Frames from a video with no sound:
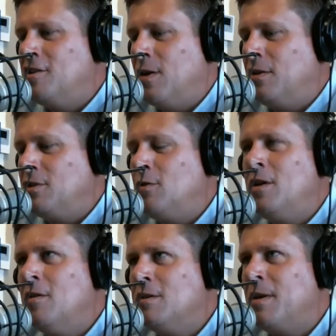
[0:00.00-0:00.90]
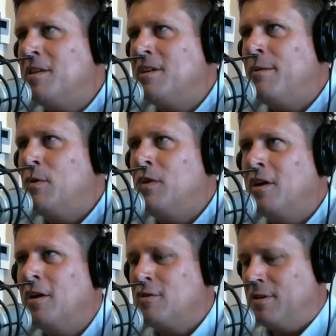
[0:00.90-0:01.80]
You had 2 years by the time you were in the
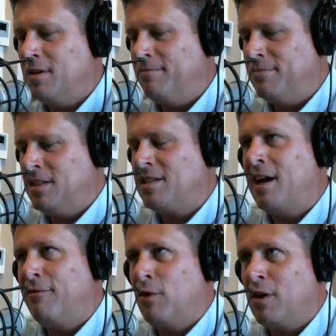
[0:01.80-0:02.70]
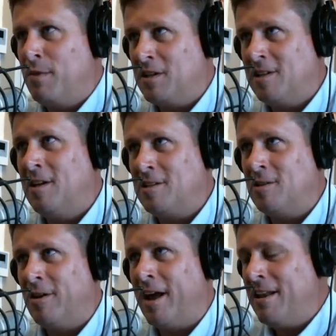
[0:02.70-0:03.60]
country to decide if you were going to be a citizen
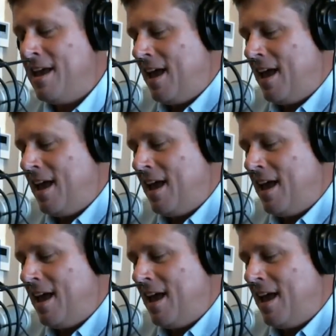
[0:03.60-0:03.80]
or not.